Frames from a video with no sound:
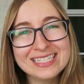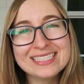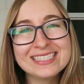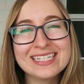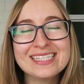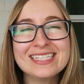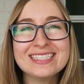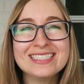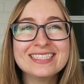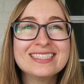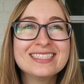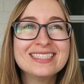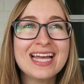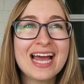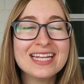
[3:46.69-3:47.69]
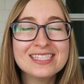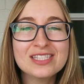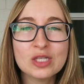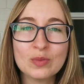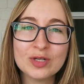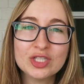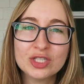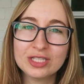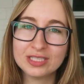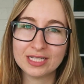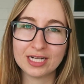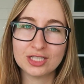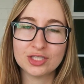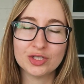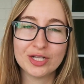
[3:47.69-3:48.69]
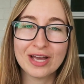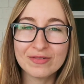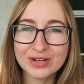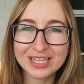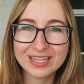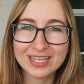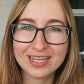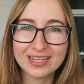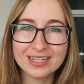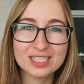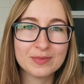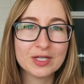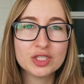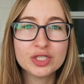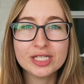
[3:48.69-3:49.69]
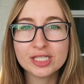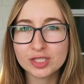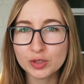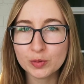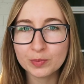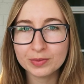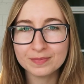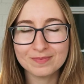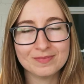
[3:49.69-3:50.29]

just because it just adds so much good texture to everything, especially soup.